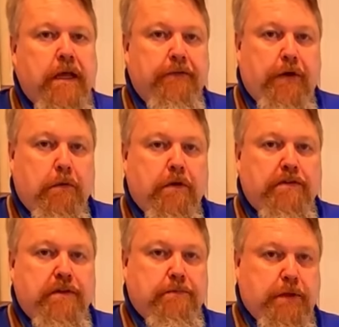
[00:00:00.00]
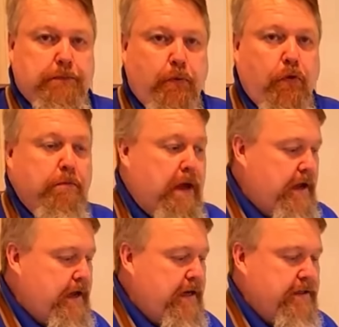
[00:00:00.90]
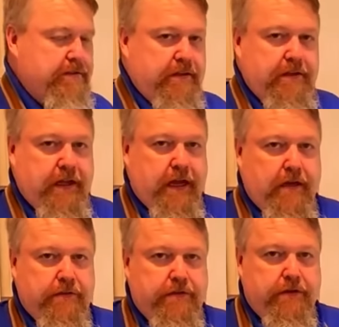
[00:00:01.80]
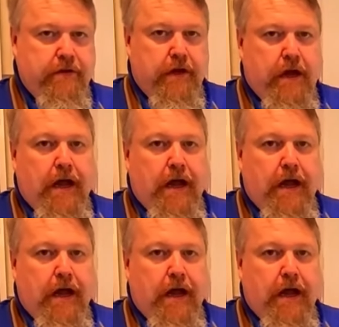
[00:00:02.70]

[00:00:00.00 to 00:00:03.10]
If I were to simply pour my eggs into that hot sugar,